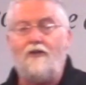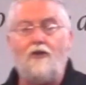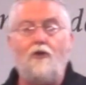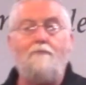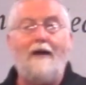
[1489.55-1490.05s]

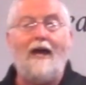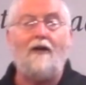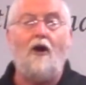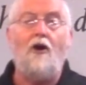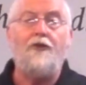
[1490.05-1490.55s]
go
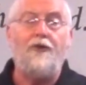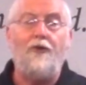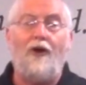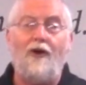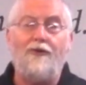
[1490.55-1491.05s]
back
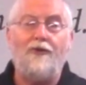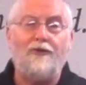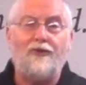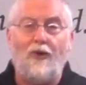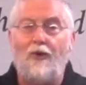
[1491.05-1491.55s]
through all
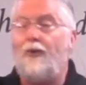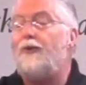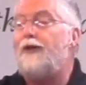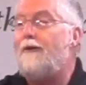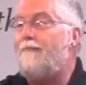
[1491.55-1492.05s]
those
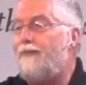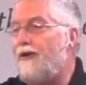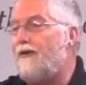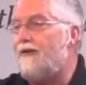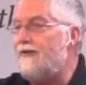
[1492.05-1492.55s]
old
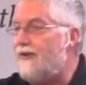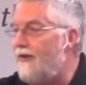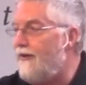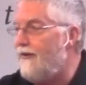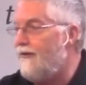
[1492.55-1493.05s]
prayer
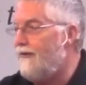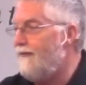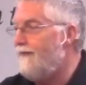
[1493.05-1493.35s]
concerns.